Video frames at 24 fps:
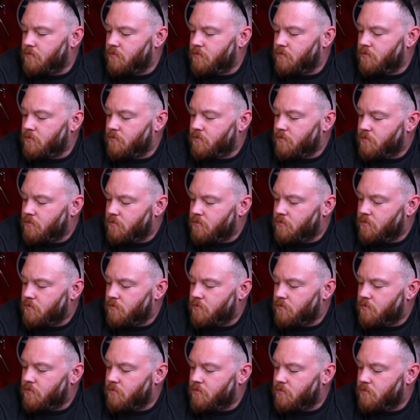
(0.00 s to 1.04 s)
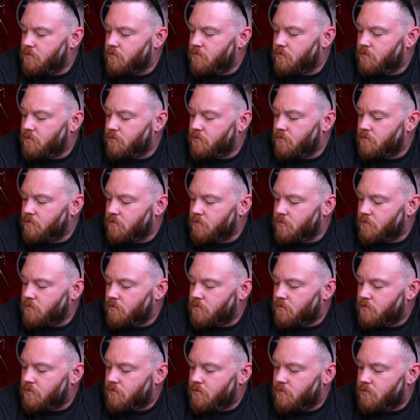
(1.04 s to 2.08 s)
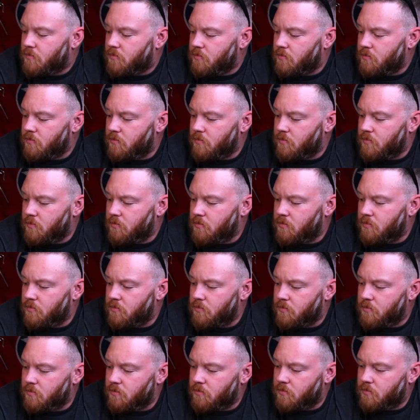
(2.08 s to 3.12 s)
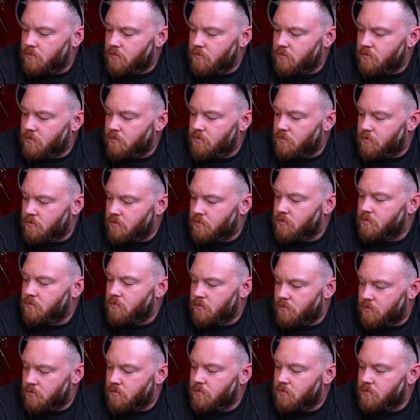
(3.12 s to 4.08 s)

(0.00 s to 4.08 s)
No words are spoken by the person on screen.